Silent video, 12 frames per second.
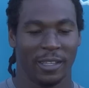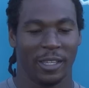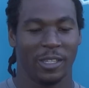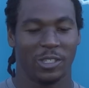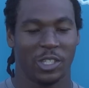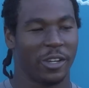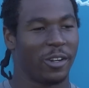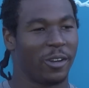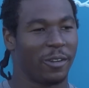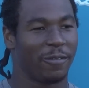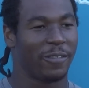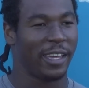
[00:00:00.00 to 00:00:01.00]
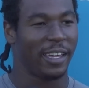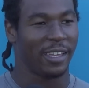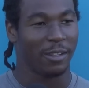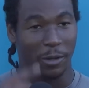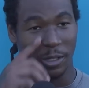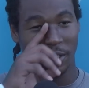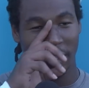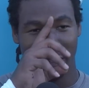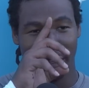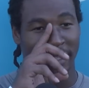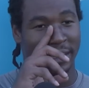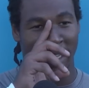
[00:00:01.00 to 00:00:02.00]
You cheering on the fan. Well, you cheering
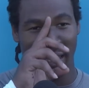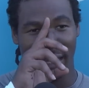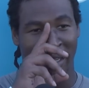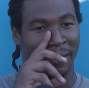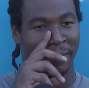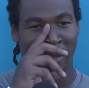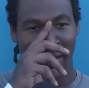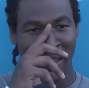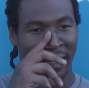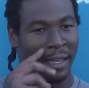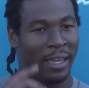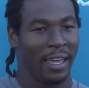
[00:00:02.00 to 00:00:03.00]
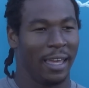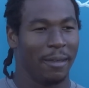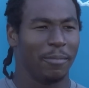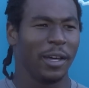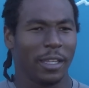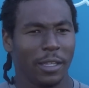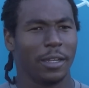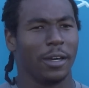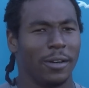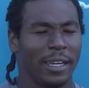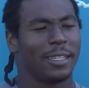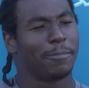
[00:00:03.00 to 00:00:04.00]
on the team. But, you
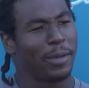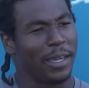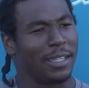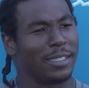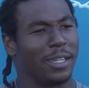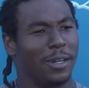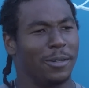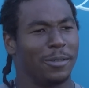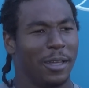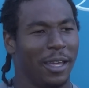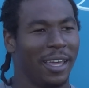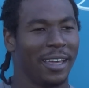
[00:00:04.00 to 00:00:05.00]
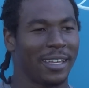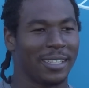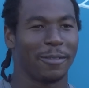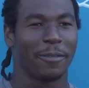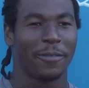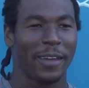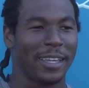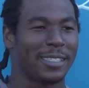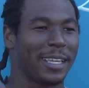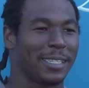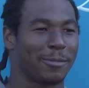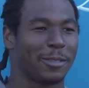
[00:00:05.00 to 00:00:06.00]
know, it depends, though, because if a fan
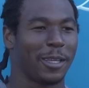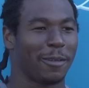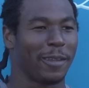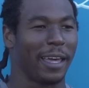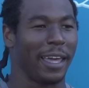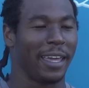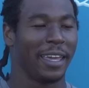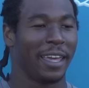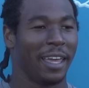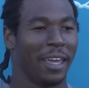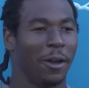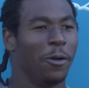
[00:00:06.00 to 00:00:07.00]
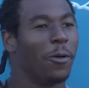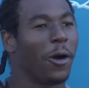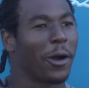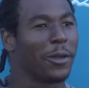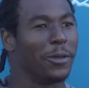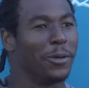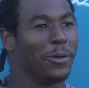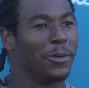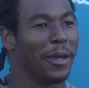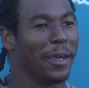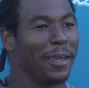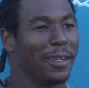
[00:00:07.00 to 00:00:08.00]
say some stuff like, who are you
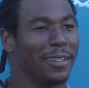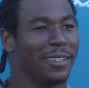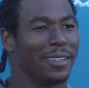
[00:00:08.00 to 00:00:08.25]
and